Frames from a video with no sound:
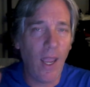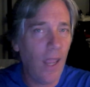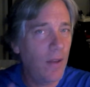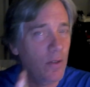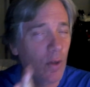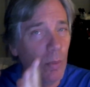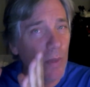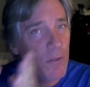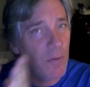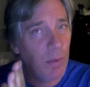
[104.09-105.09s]
and there's a whole
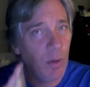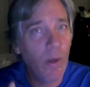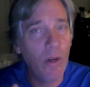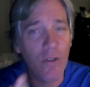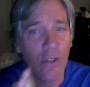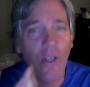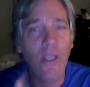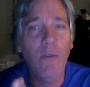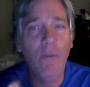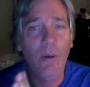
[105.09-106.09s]
bunch of employers
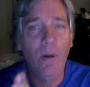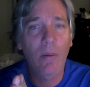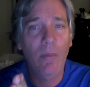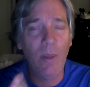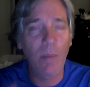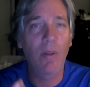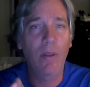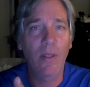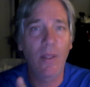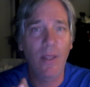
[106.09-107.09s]
looking for
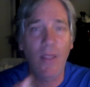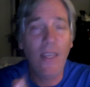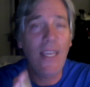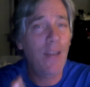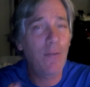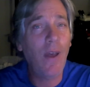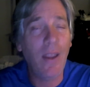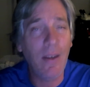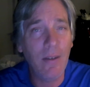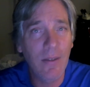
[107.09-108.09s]
people that they can't
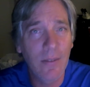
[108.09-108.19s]
find.